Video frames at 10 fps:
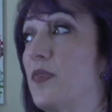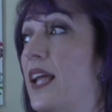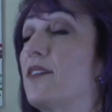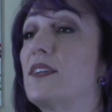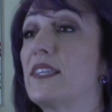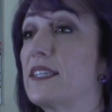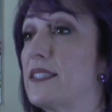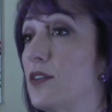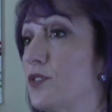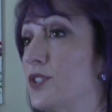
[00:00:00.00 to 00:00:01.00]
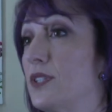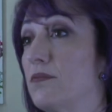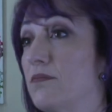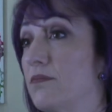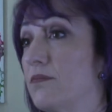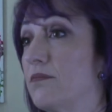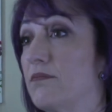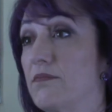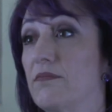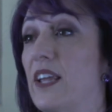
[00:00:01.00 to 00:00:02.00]
everything is energy.
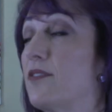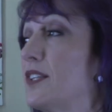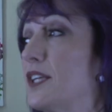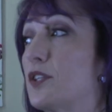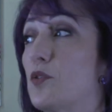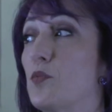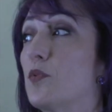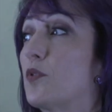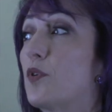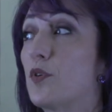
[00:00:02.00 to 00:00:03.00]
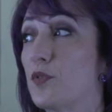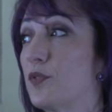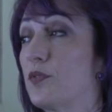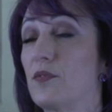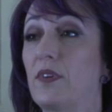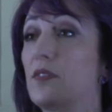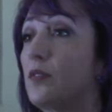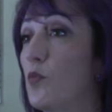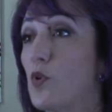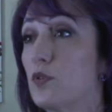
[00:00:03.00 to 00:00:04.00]
Everything in the earth,
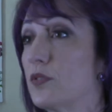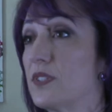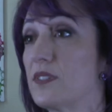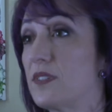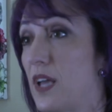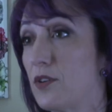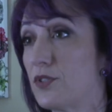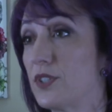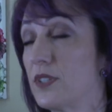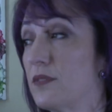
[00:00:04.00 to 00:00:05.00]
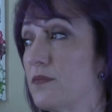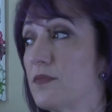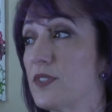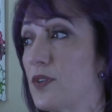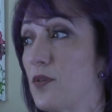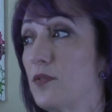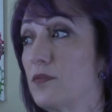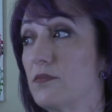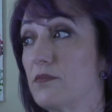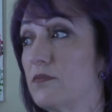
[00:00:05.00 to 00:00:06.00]
in the world, is energy.
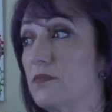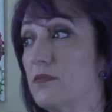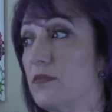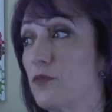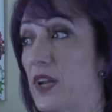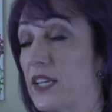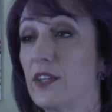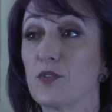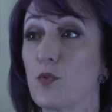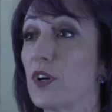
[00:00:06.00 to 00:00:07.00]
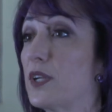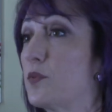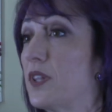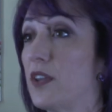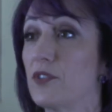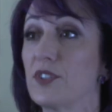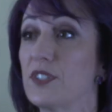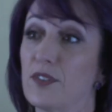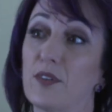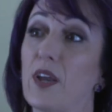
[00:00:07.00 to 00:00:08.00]
So Reiki is working with energy.
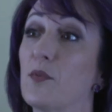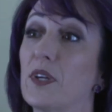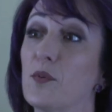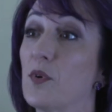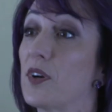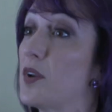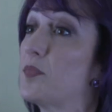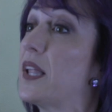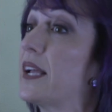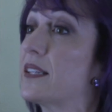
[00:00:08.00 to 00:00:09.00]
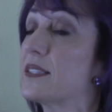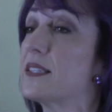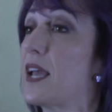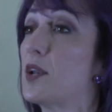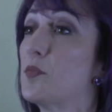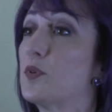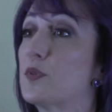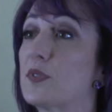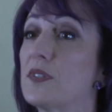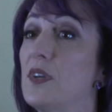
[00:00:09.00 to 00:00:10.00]
So yeah, we can work on plants and
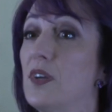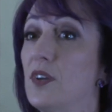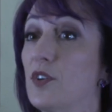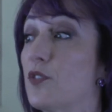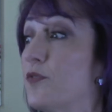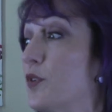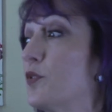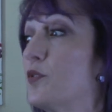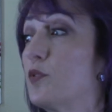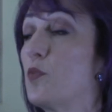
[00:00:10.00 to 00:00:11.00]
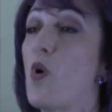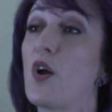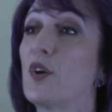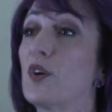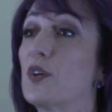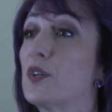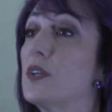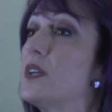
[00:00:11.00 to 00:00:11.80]
animals, your food, water,